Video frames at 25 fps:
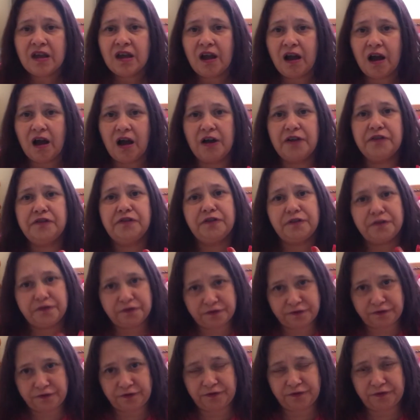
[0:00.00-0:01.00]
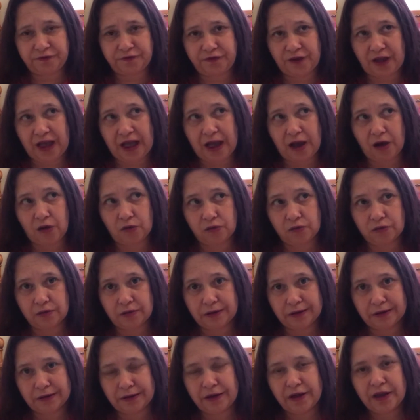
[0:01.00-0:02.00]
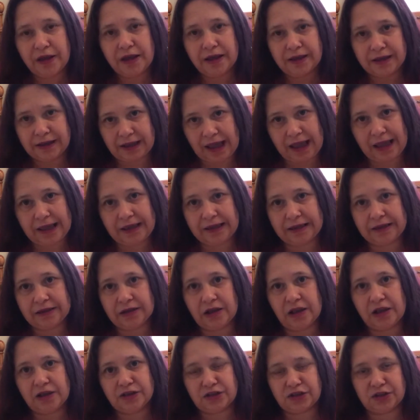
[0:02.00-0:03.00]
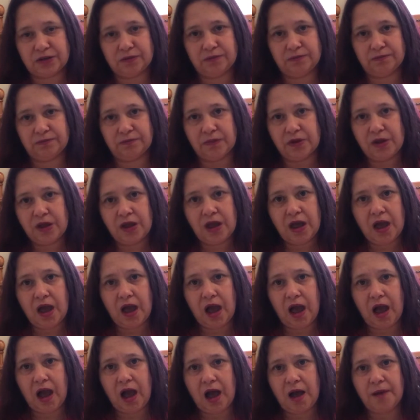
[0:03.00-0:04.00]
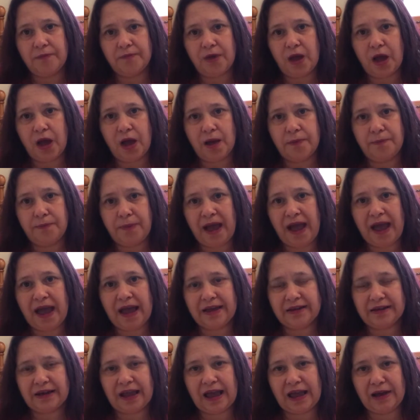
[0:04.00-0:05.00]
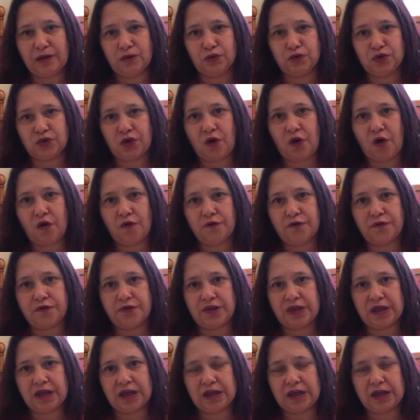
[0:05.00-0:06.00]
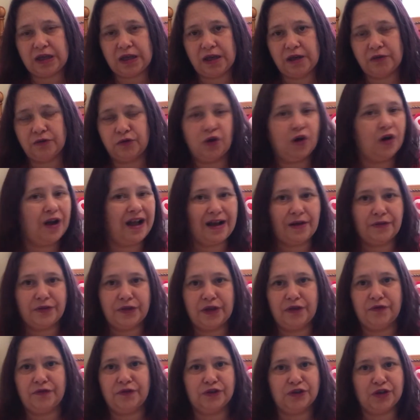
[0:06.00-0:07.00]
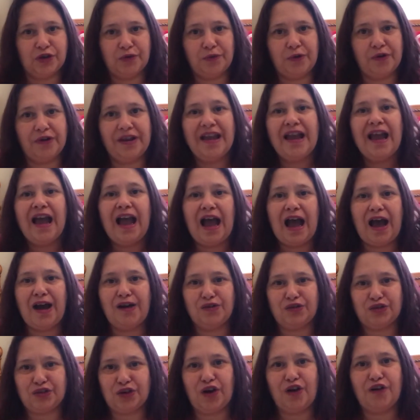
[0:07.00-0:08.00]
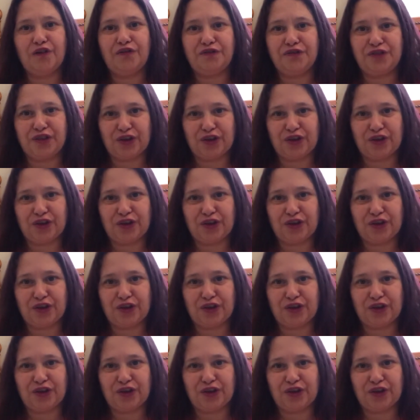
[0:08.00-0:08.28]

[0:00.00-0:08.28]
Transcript: I fell getting some a pan out of the, not out the oven, don't worry, out of the